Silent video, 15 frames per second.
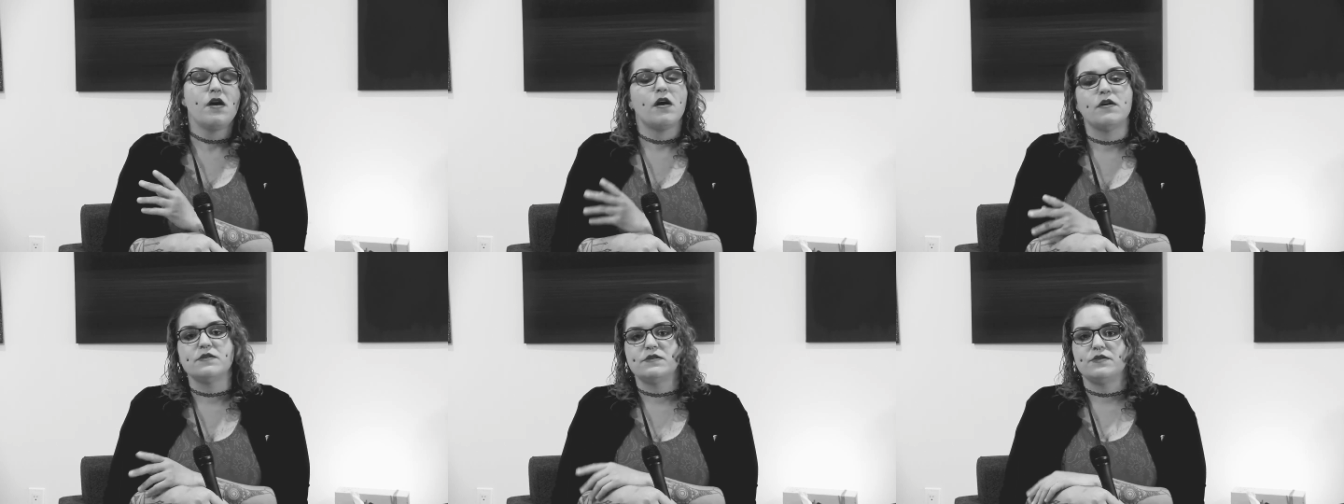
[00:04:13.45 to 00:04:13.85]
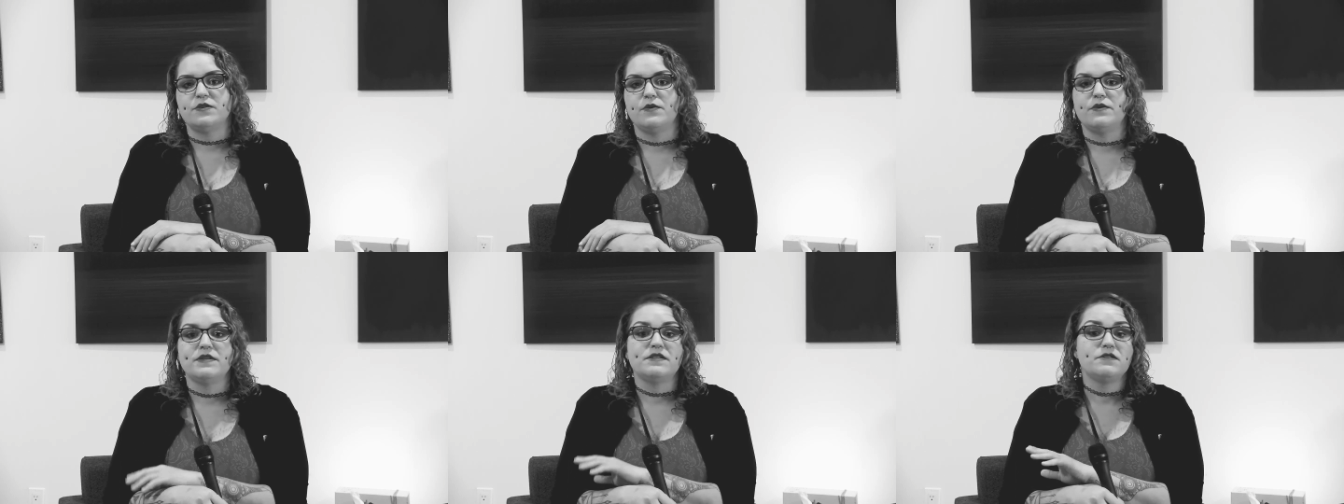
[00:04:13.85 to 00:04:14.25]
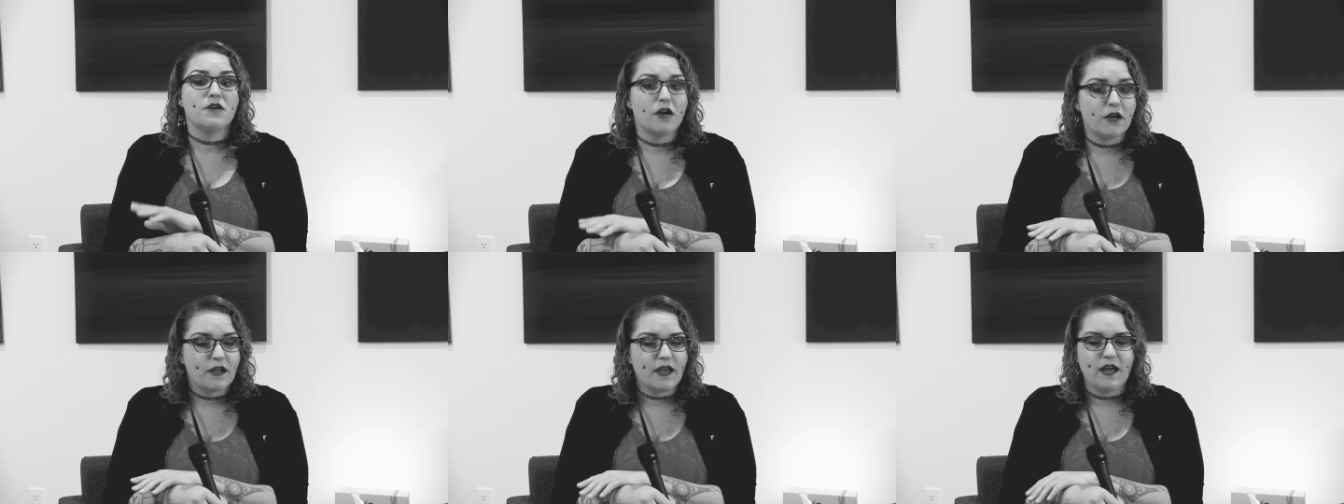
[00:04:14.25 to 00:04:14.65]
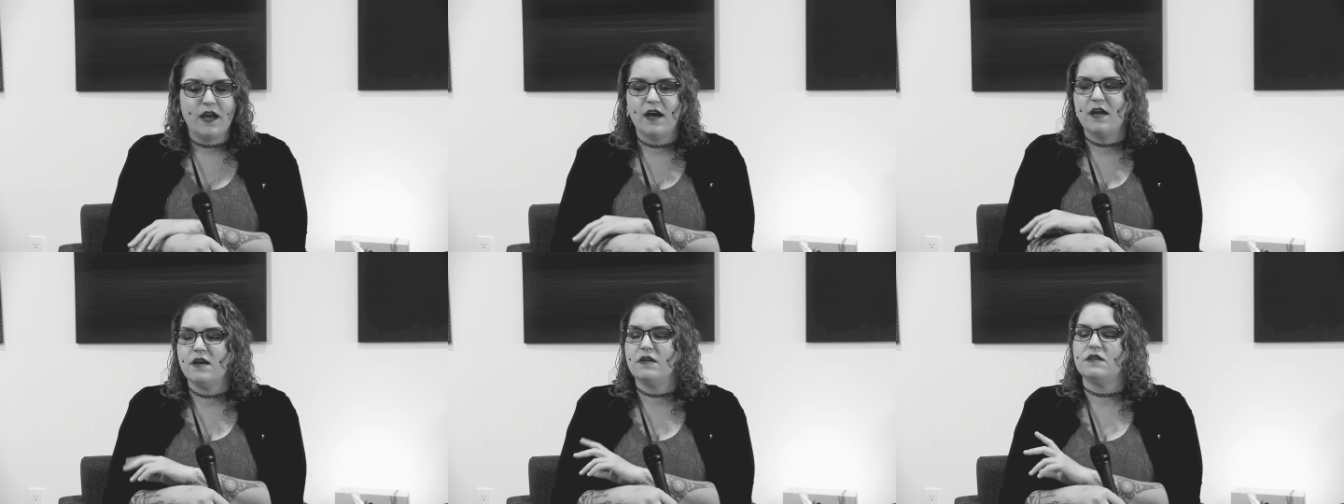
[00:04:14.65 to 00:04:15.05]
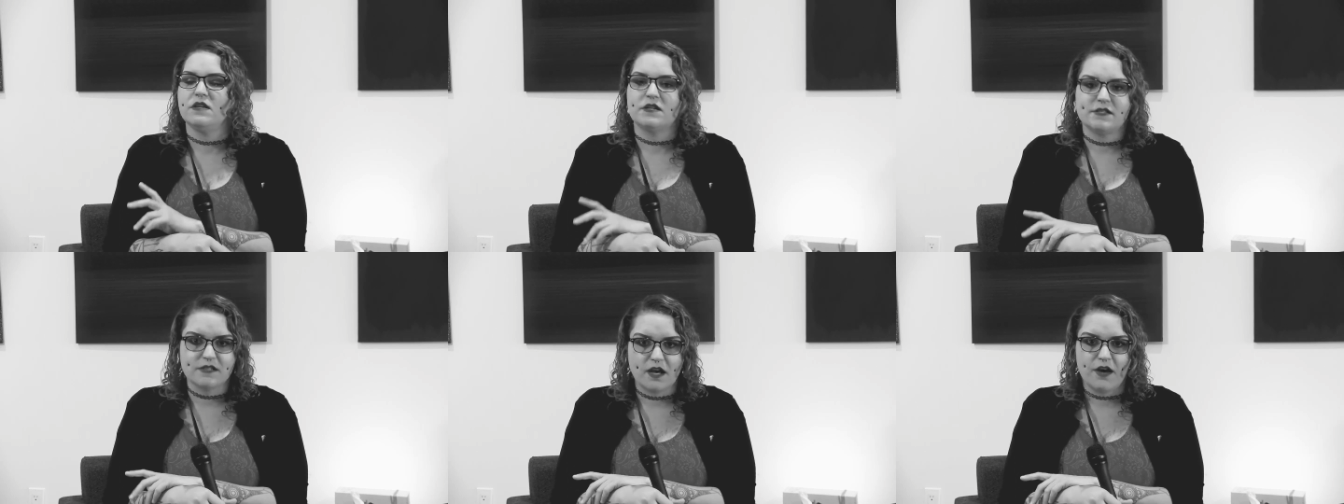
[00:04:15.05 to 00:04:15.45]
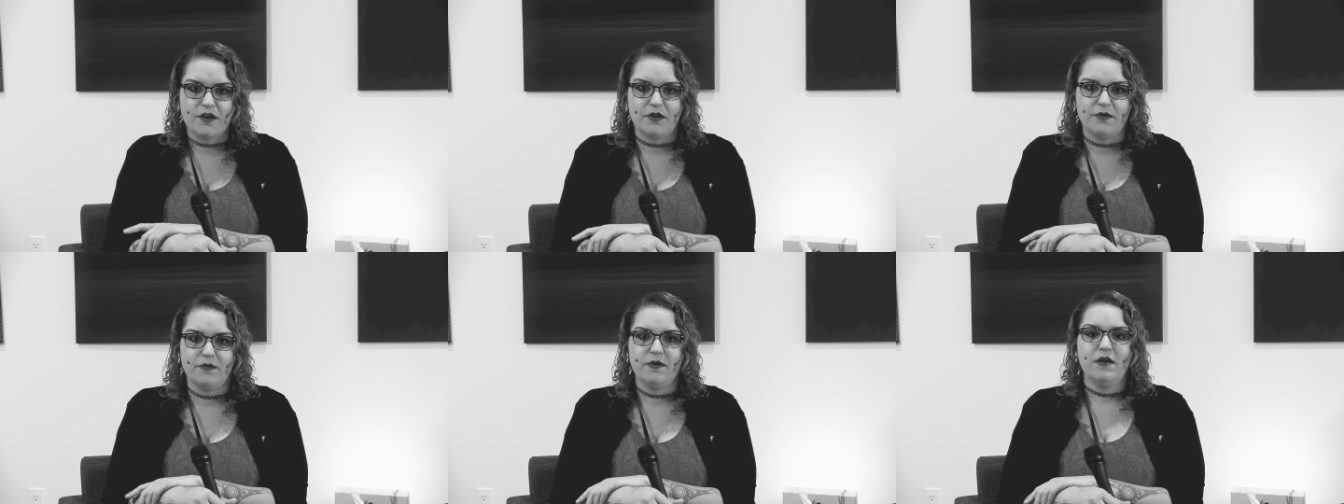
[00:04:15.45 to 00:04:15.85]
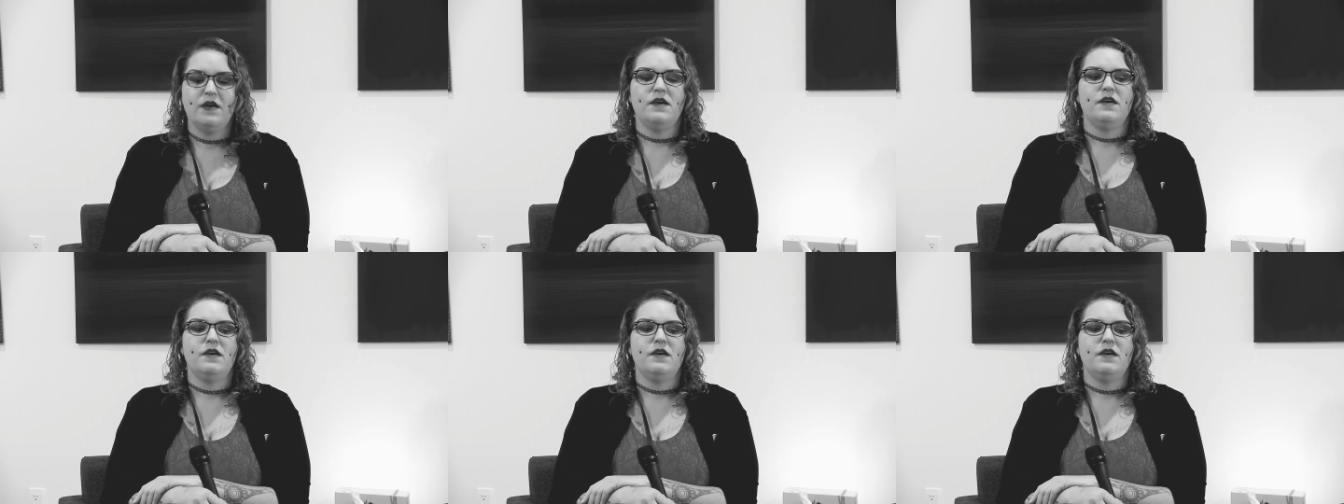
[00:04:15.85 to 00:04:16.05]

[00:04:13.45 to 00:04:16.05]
also known as Narcan, Kloxxado,